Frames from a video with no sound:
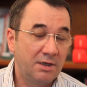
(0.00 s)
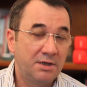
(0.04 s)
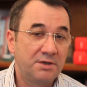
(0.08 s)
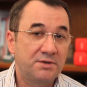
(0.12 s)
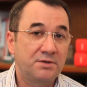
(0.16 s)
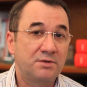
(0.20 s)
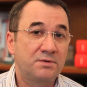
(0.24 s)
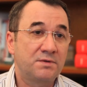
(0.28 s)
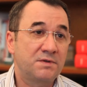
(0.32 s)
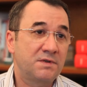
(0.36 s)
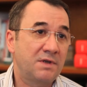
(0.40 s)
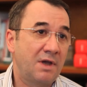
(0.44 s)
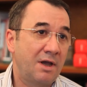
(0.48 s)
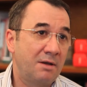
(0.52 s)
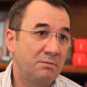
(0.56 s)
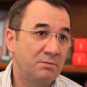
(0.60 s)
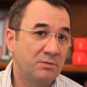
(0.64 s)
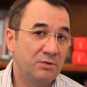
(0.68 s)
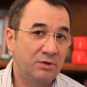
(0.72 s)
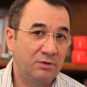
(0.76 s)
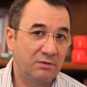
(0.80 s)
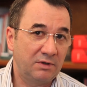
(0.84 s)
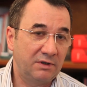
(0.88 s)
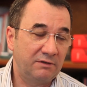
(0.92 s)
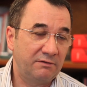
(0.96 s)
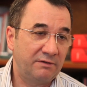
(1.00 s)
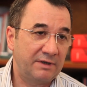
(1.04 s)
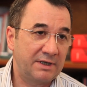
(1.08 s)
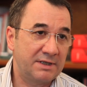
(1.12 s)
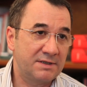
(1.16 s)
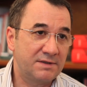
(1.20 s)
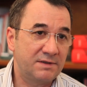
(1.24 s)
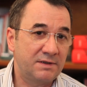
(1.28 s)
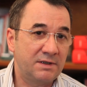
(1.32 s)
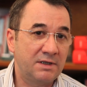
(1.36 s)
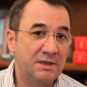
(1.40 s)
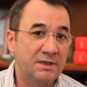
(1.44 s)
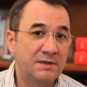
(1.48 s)
So some
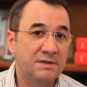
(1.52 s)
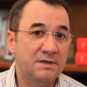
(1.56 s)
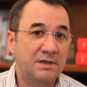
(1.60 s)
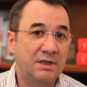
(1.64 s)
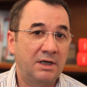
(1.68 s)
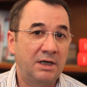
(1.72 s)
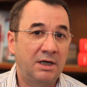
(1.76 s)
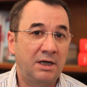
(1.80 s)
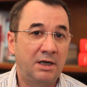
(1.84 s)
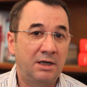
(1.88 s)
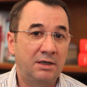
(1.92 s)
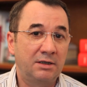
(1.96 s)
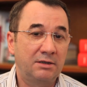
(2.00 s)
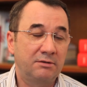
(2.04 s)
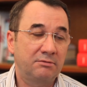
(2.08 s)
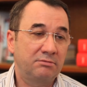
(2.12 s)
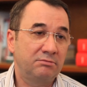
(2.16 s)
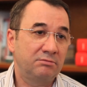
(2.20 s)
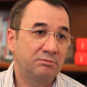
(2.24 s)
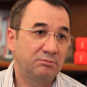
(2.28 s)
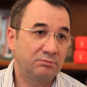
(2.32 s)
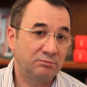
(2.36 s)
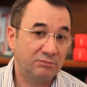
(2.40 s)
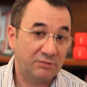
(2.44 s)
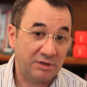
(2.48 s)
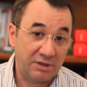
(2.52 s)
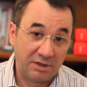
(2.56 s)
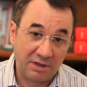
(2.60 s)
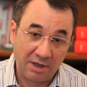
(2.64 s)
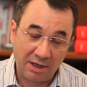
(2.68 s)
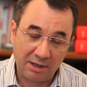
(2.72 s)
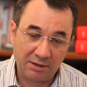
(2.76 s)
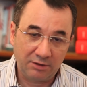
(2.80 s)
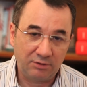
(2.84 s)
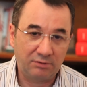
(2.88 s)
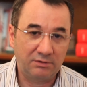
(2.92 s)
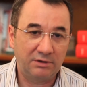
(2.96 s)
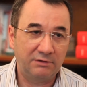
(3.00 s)
universities are
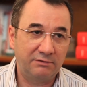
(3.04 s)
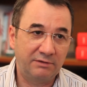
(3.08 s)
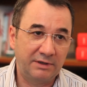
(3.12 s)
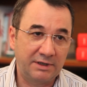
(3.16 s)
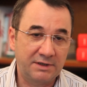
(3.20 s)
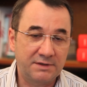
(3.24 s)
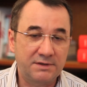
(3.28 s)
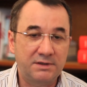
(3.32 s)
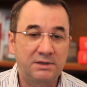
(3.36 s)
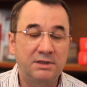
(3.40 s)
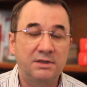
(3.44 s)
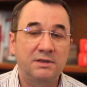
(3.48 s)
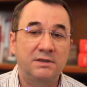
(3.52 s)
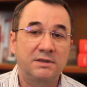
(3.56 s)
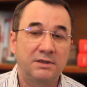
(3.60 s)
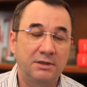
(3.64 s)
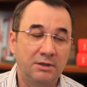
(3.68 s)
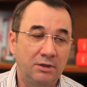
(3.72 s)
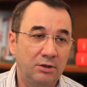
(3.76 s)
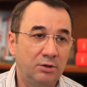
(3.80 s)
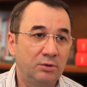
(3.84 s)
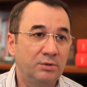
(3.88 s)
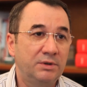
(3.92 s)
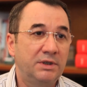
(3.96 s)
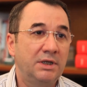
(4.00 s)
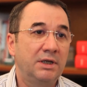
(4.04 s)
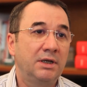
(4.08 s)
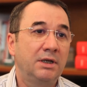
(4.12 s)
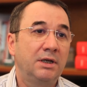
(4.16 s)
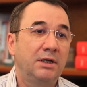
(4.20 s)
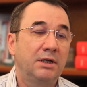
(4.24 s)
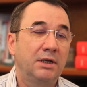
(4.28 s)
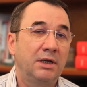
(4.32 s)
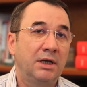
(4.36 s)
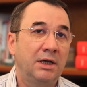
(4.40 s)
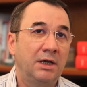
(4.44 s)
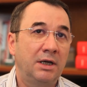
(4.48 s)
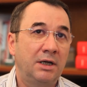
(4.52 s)
young universities, including,
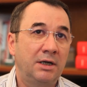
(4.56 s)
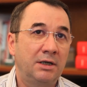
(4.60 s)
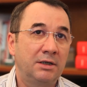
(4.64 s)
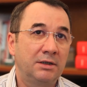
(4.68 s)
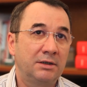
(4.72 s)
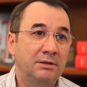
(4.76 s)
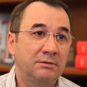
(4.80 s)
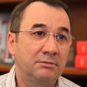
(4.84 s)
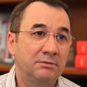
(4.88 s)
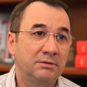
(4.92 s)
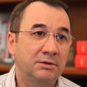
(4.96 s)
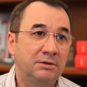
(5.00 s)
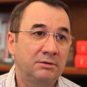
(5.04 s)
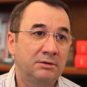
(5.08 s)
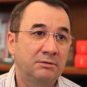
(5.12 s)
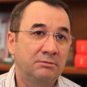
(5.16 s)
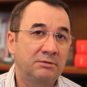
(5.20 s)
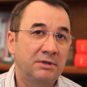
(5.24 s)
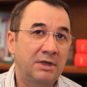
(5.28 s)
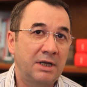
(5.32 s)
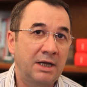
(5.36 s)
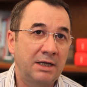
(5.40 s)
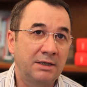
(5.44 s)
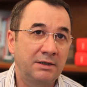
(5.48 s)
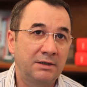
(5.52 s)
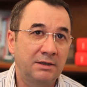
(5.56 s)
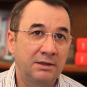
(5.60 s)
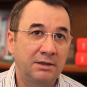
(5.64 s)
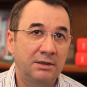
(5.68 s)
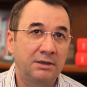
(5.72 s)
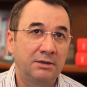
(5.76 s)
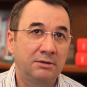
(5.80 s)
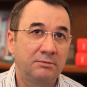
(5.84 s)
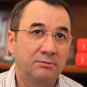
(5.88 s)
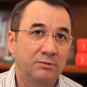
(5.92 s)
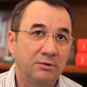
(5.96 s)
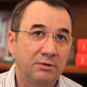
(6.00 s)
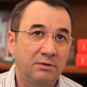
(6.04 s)
are
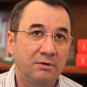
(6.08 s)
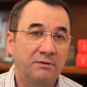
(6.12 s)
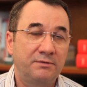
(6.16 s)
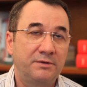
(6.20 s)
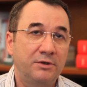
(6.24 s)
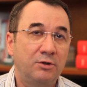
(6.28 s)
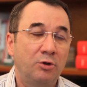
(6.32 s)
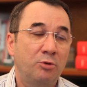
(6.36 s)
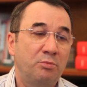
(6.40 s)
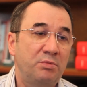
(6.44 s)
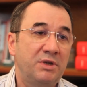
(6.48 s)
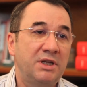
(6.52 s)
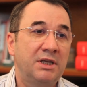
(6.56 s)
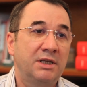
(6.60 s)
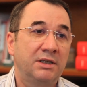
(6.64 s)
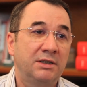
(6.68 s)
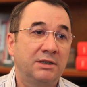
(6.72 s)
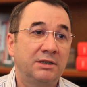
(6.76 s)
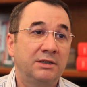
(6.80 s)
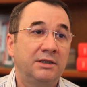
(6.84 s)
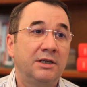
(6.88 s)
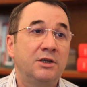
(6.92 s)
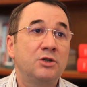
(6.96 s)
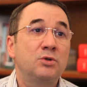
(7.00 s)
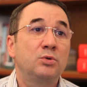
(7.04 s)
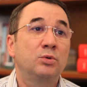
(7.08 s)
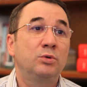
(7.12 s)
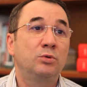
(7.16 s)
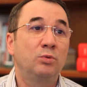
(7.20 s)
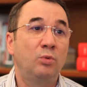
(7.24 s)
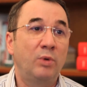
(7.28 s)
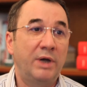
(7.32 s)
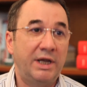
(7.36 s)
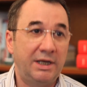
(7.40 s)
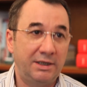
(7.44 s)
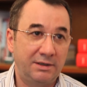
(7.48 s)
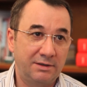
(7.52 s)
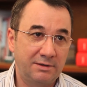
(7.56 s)
rather of the opinion that they should
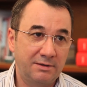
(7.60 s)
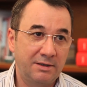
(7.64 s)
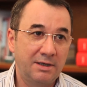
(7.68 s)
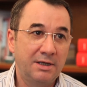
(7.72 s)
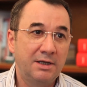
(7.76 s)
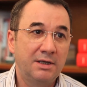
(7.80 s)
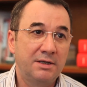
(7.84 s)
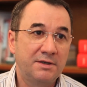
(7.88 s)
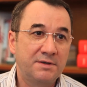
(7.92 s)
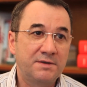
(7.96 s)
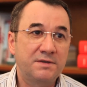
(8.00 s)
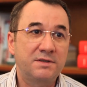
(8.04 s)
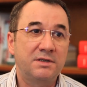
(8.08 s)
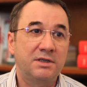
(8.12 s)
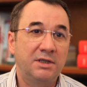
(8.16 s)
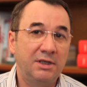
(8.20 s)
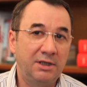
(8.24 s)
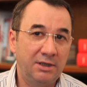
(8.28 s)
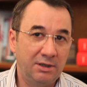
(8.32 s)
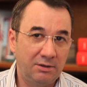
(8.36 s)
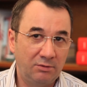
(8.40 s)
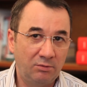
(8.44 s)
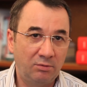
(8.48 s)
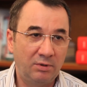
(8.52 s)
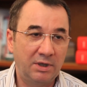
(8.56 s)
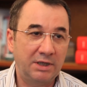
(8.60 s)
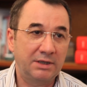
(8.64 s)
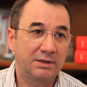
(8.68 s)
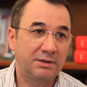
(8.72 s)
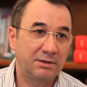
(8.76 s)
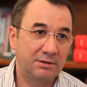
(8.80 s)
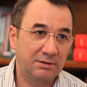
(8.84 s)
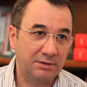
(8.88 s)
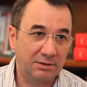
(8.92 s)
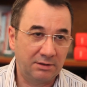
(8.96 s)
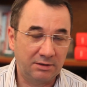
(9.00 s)
wait, see what